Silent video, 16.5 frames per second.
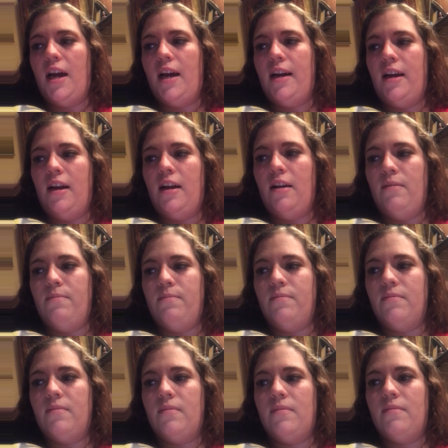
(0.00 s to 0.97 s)

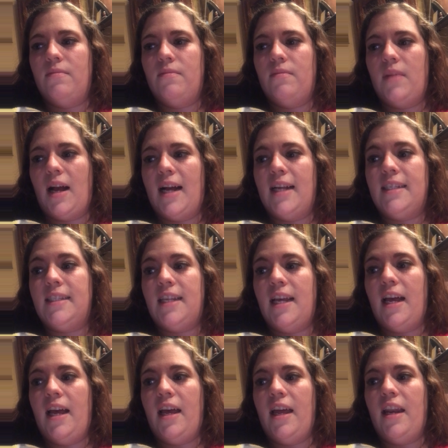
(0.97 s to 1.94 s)
I
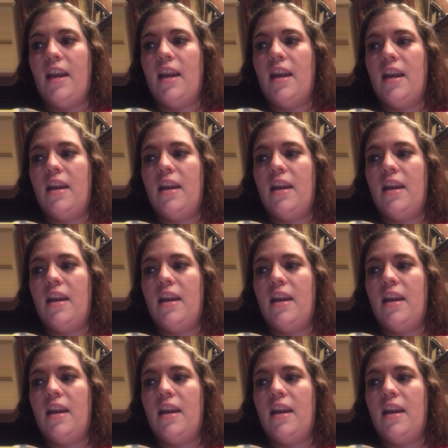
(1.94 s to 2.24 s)
said,